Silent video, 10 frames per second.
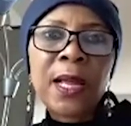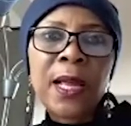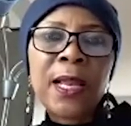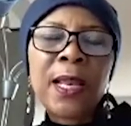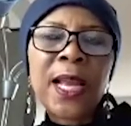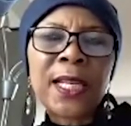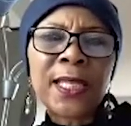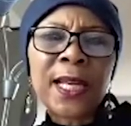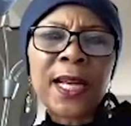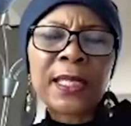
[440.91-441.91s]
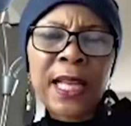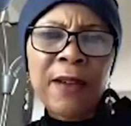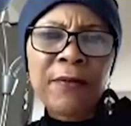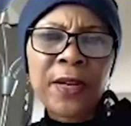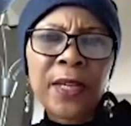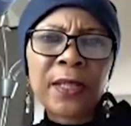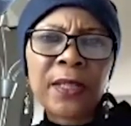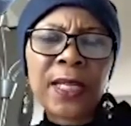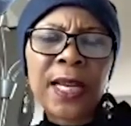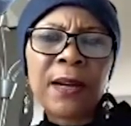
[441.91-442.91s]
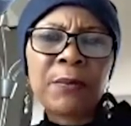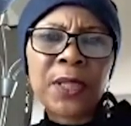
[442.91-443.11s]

Let's, as Africans, come